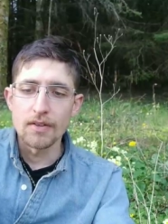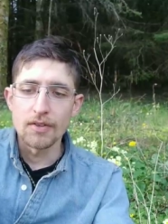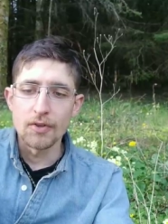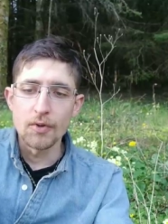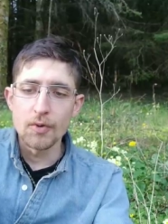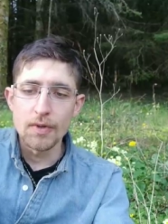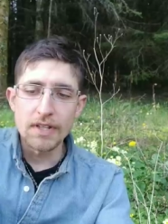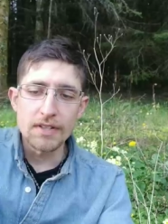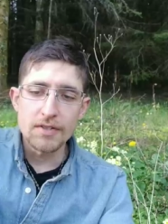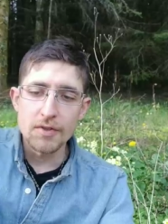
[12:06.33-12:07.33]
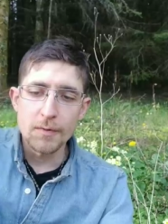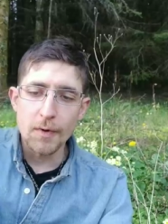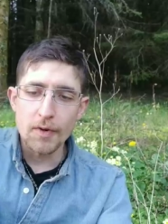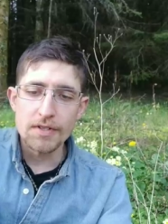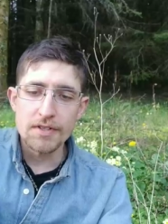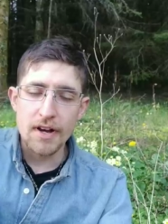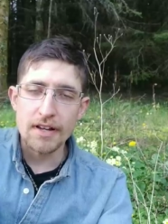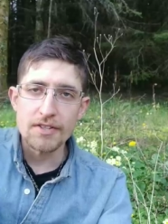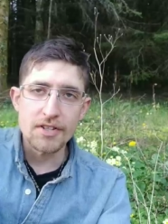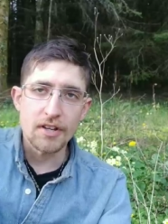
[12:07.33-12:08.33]
you need to focus your
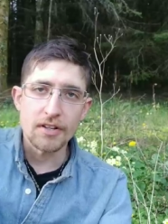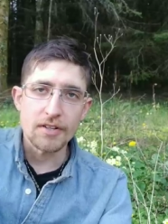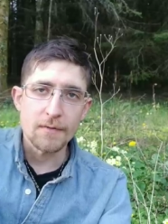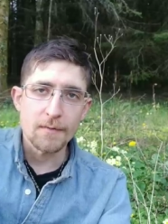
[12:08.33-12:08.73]
energy on your